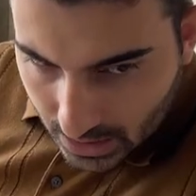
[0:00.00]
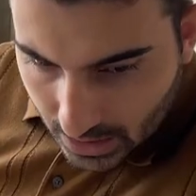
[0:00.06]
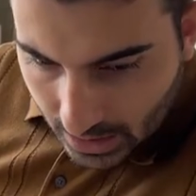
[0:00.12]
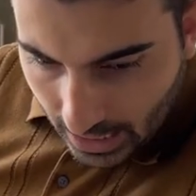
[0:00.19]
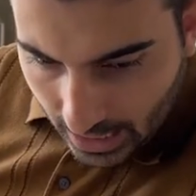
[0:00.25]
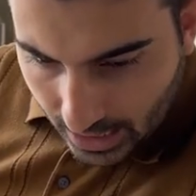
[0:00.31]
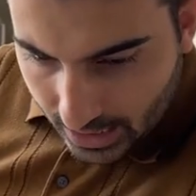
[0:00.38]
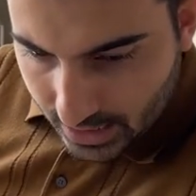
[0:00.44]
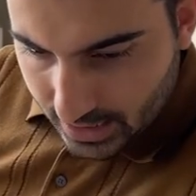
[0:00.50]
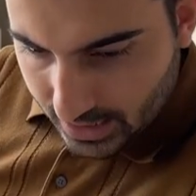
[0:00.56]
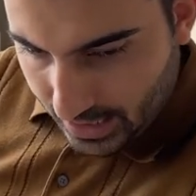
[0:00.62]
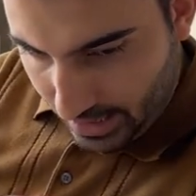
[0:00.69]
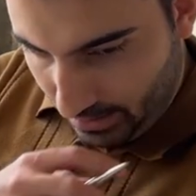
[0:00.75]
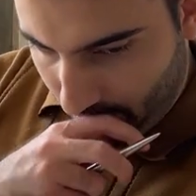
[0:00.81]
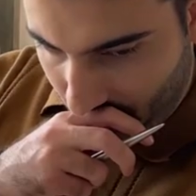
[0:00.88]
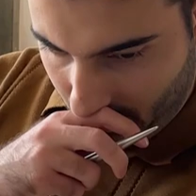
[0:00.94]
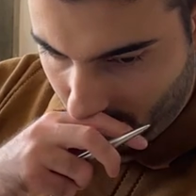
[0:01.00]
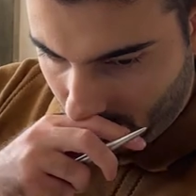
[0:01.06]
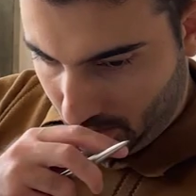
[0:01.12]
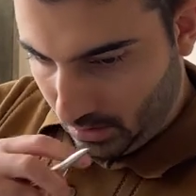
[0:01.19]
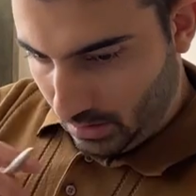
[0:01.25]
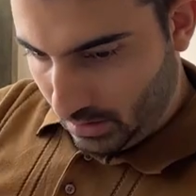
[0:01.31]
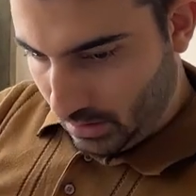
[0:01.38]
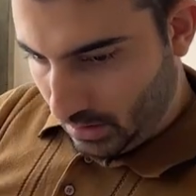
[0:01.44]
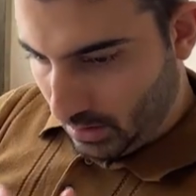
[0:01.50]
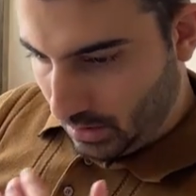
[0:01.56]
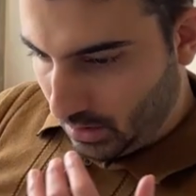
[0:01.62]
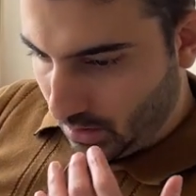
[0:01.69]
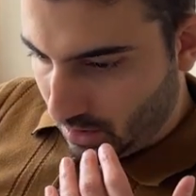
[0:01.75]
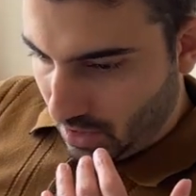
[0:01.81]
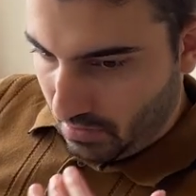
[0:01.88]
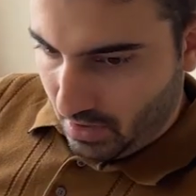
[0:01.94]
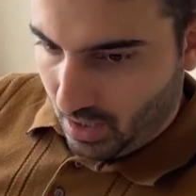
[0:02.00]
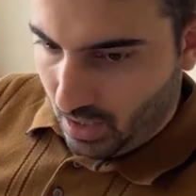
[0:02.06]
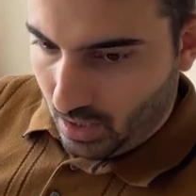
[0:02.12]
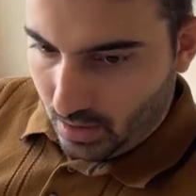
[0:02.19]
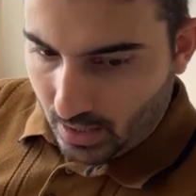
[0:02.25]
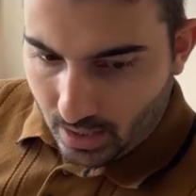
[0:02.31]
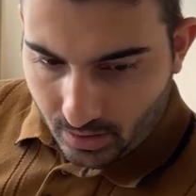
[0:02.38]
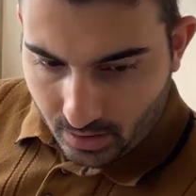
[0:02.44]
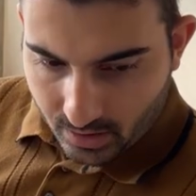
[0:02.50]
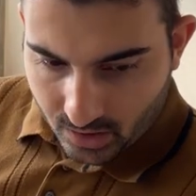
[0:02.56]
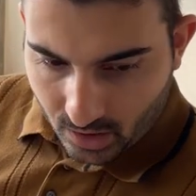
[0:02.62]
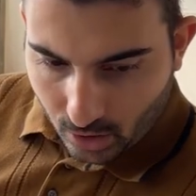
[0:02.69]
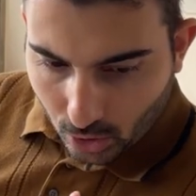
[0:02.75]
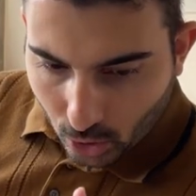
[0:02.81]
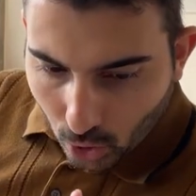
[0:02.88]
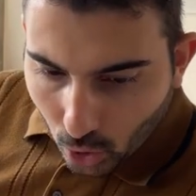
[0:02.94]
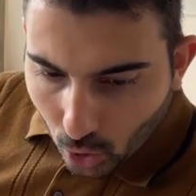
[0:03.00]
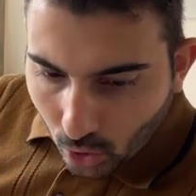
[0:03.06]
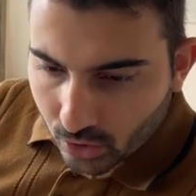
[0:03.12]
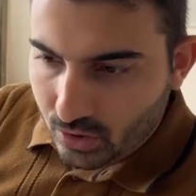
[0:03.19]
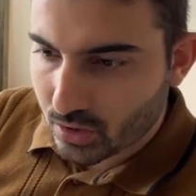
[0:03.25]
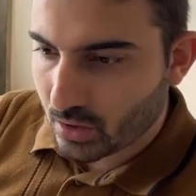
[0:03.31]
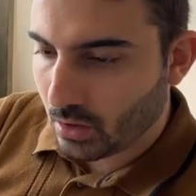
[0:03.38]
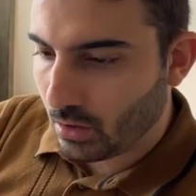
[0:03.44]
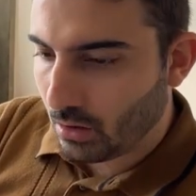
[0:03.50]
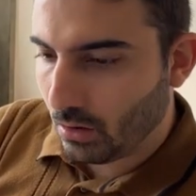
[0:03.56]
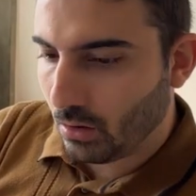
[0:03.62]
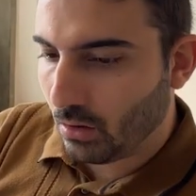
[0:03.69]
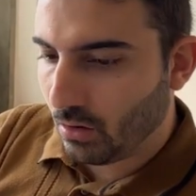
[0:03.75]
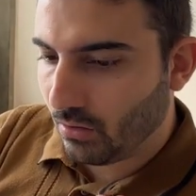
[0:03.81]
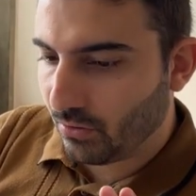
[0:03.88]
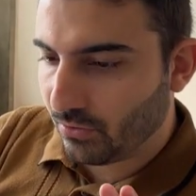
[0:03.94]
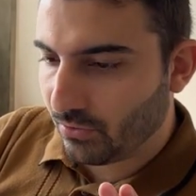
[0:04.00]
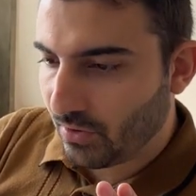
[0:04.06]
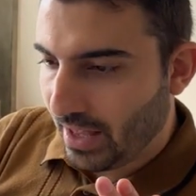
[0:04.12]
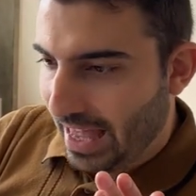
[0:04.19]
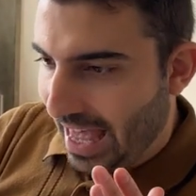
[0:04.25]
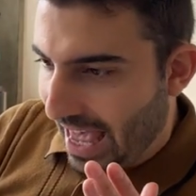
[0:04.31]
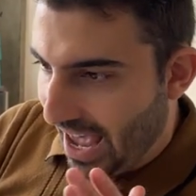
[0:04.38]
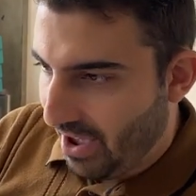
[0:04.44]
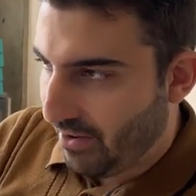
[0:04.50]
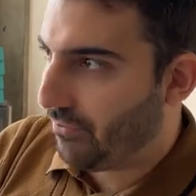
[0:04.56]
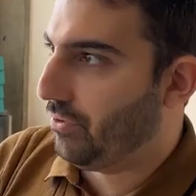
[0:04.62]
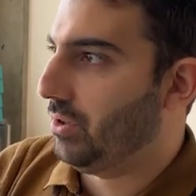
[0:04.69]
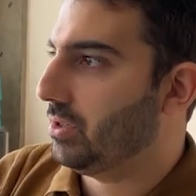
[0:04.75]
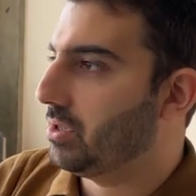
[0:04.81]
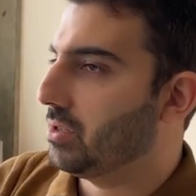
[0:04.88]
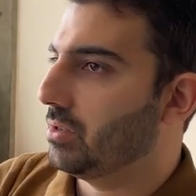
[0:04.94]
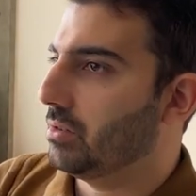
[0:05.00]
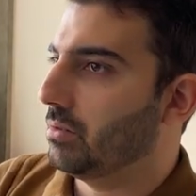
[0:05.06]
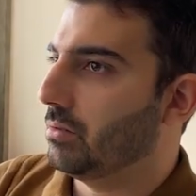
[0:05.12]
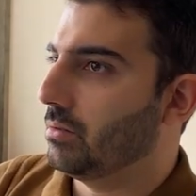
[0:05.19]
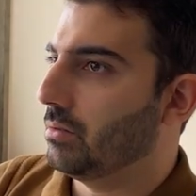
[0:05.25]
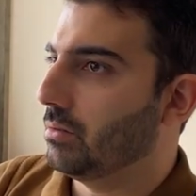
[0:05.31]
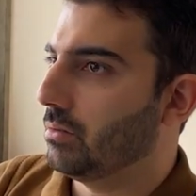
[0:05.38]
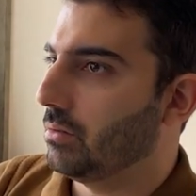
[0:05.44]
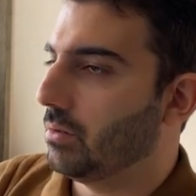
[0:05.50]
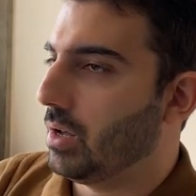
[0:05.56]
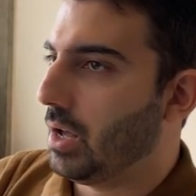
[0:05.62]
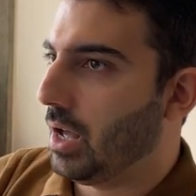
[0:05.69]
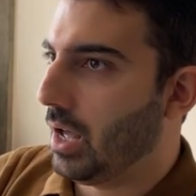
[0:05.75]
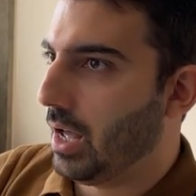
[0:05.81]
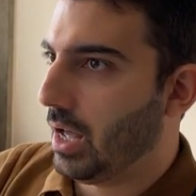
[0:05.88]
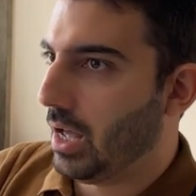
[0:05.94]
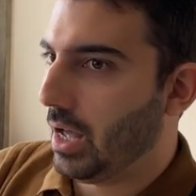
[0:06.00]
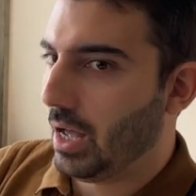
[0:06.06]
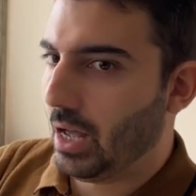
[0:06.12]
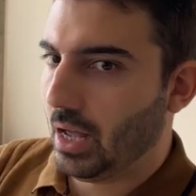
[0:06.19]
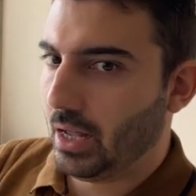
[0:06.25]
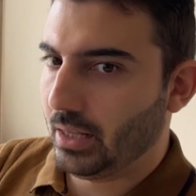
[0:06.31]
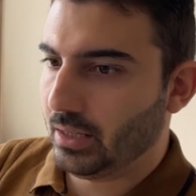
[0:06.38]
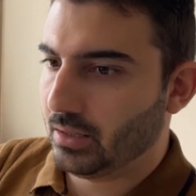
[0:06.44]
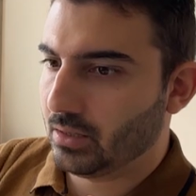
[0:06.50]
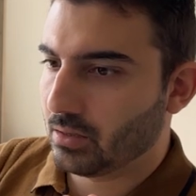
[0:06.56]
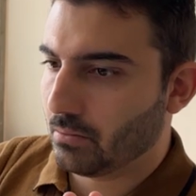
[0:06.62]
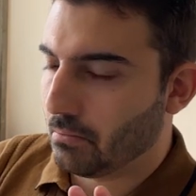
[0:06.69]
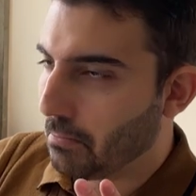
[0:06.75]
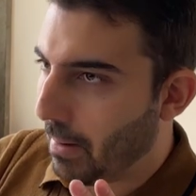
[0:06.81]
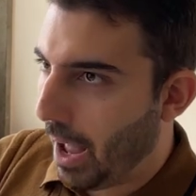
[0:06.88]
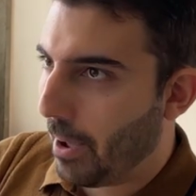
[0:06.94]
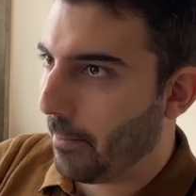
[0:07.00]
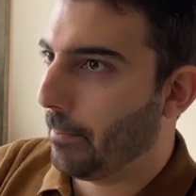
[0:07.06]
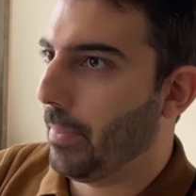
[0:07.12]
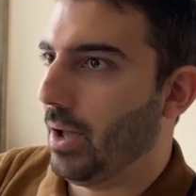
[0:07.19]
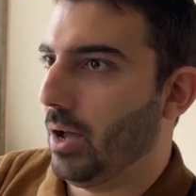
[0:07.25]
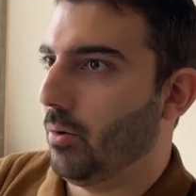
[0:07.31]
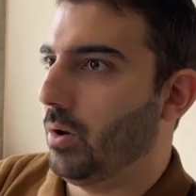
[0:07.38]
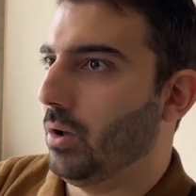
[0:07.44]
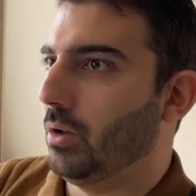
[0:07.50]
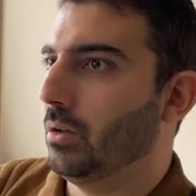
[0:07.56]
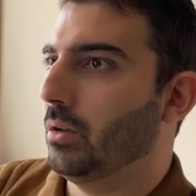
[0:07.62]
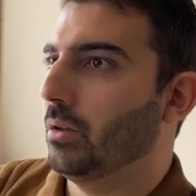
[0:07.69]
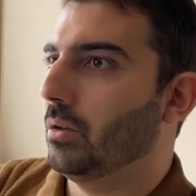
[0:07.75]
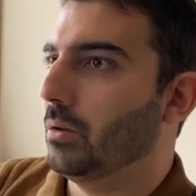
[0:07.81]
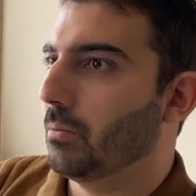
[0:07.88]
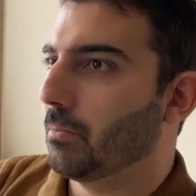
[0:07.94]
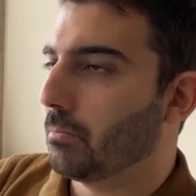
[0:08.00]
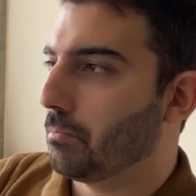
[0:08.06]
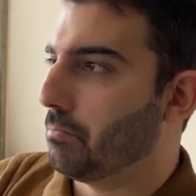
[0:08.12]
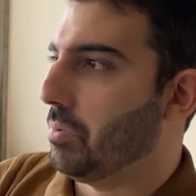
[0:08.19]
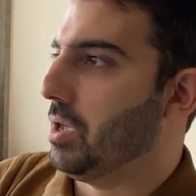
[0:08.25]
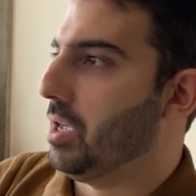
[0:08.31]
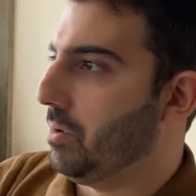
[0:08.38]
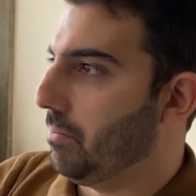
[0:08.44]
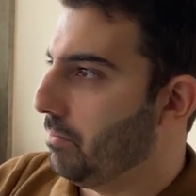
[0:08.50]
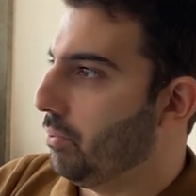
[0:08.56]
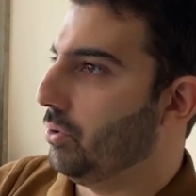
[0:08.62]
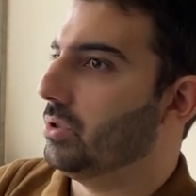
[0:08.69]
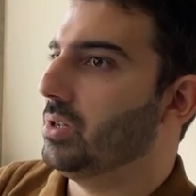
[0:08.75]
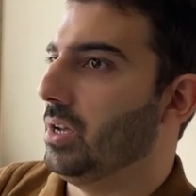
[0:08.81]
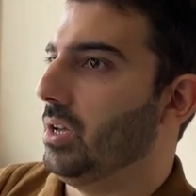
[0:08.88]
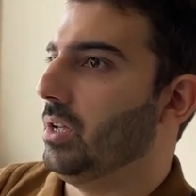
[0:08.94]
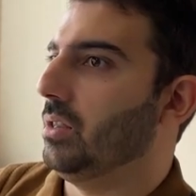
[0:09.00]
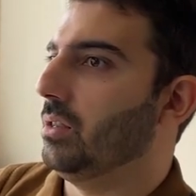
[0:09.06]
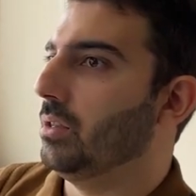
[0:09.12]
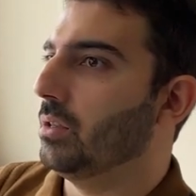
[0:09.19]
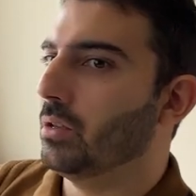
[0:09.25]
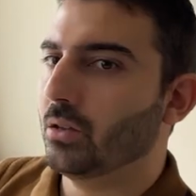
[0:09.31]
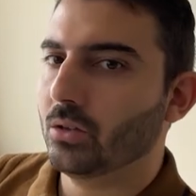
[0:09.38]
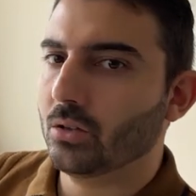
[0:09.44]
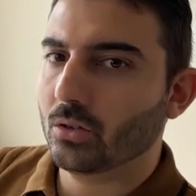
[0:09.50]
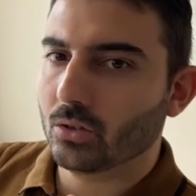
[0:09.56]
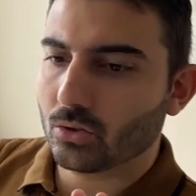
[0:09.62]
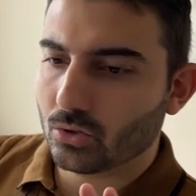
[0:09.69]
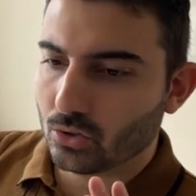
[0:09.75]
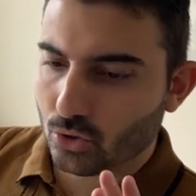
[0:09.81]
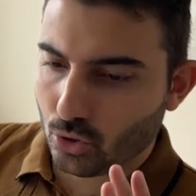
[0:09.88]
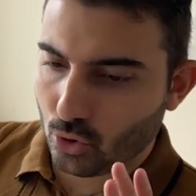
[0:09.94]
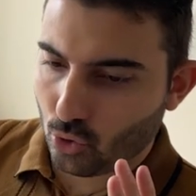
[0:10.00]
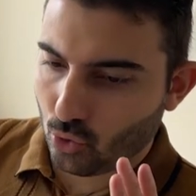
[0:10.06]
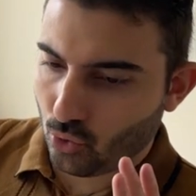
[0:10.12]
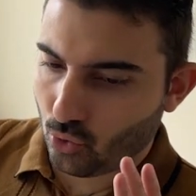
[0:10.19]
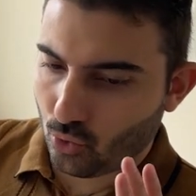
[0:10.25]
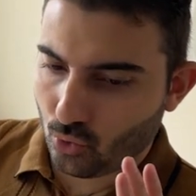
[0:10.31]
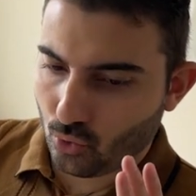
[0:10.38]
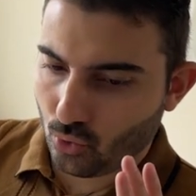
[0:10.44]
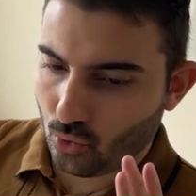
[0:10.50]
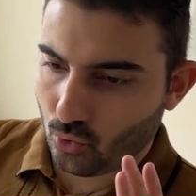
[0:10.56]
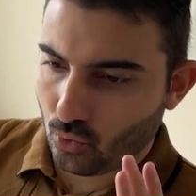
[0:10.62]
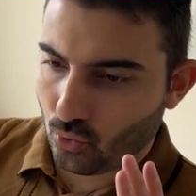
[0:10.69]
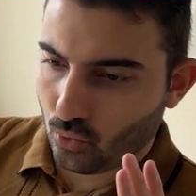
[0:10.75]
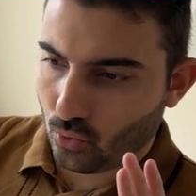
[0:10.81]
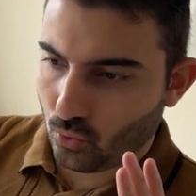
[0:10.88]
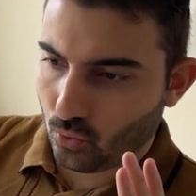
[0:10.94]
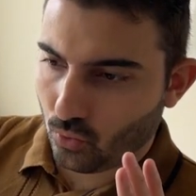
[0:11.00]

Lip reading: That sounds to me that there's a lot of effort and manpower being put in to